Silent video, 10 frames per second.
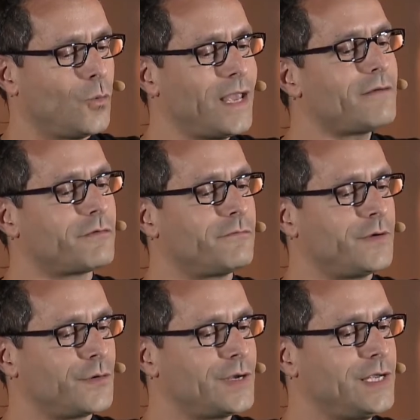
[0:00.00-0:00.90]
we have a
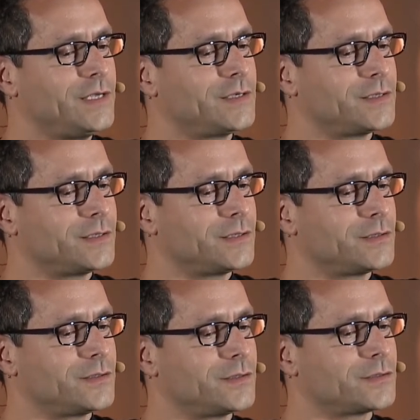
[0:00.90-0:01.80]
very
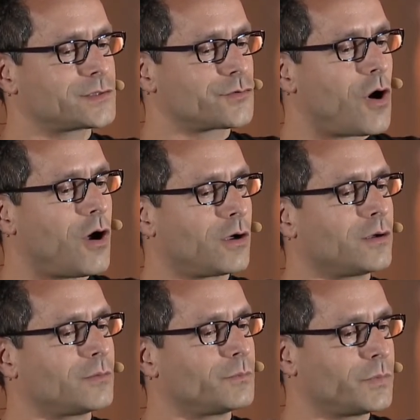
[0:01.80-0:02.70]

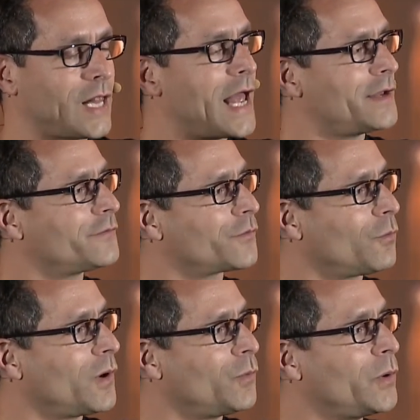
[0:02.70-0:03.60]
strong plan for
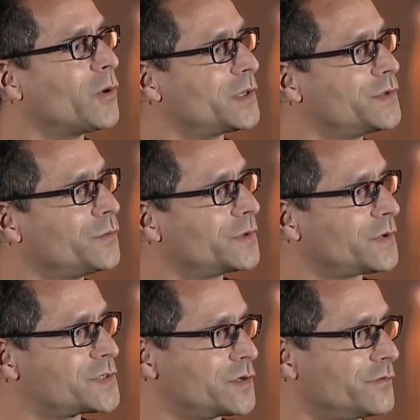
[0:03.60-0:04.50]
what we want to do with
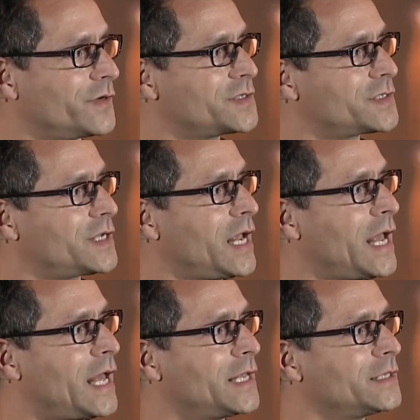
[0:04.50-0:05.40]
our service,
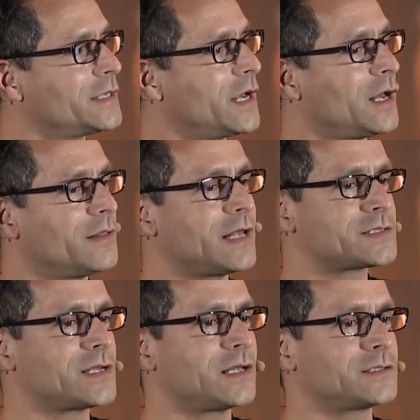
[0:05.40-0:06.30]
and uh,
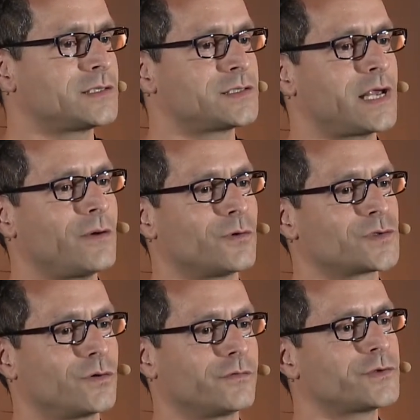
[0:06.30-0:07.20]
that's not to say we're
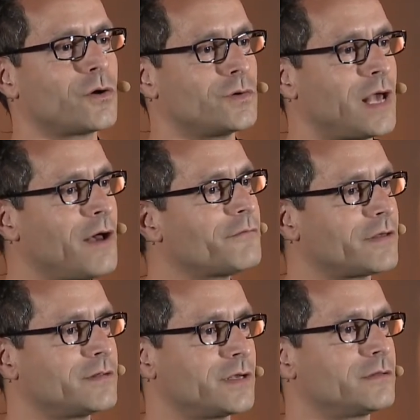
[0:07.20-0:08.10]
sort of tone deaf.
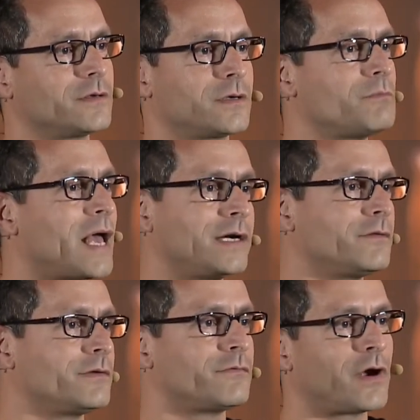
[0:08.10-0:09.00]
I think the
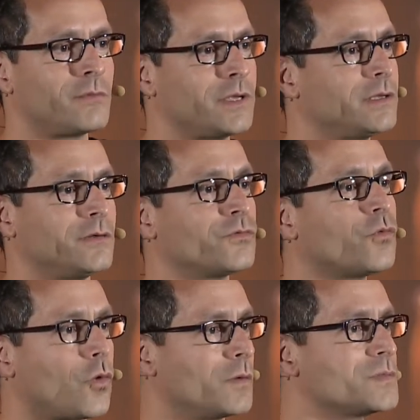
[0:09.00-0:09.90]
competitive environment
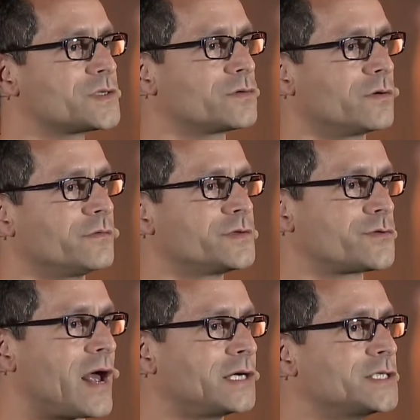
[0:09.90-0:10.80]
informs sort of
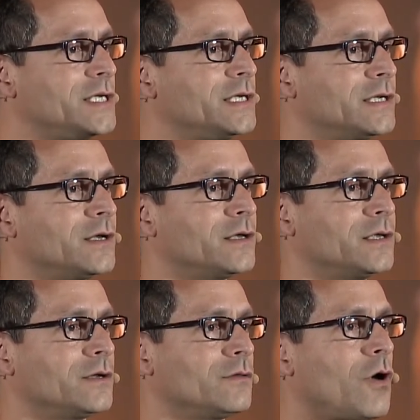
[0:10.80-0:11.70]
strategy in a
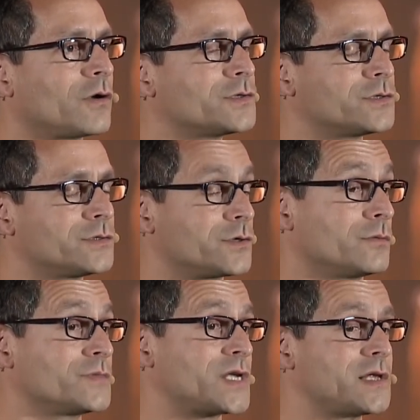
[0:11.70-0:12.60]
in a long
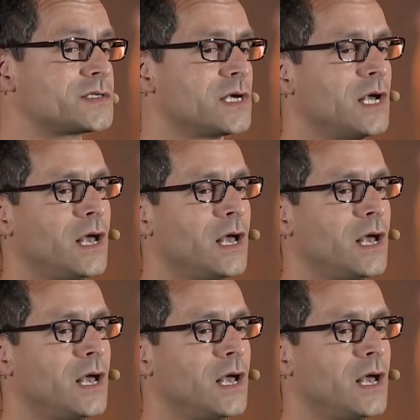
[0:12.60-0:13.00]
term sense